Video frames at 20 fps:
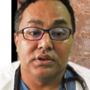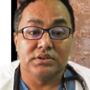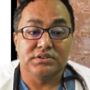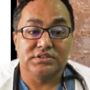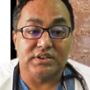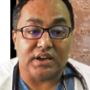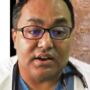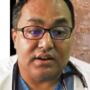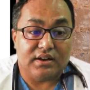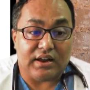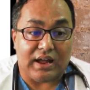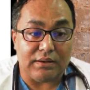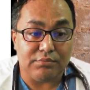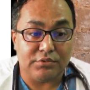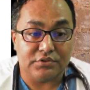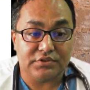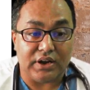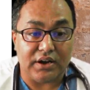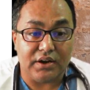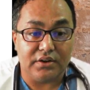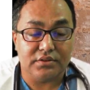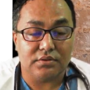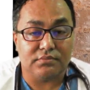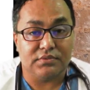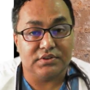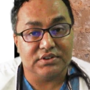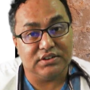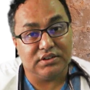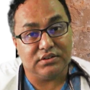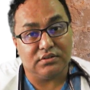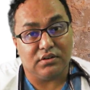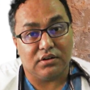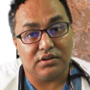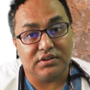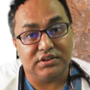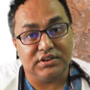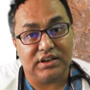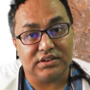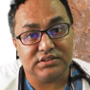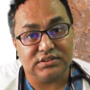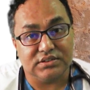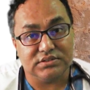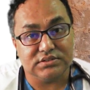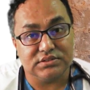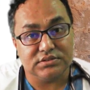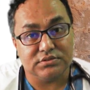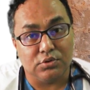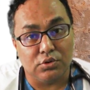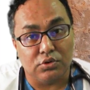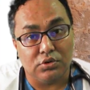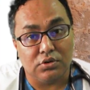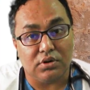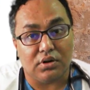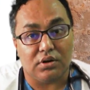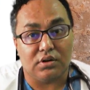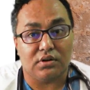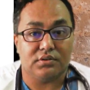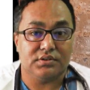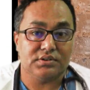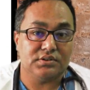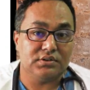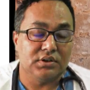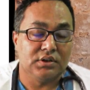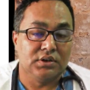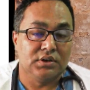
secondary hypothyroidism. Or TSH is low or